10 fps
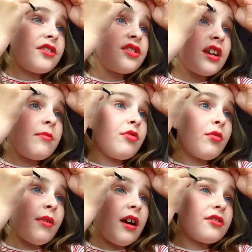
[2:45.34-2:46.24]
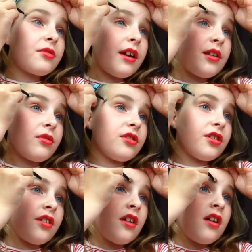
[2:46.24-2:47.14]
just shape your brows the way you want
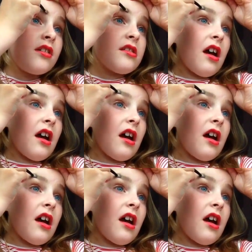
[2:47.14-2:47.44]
to. So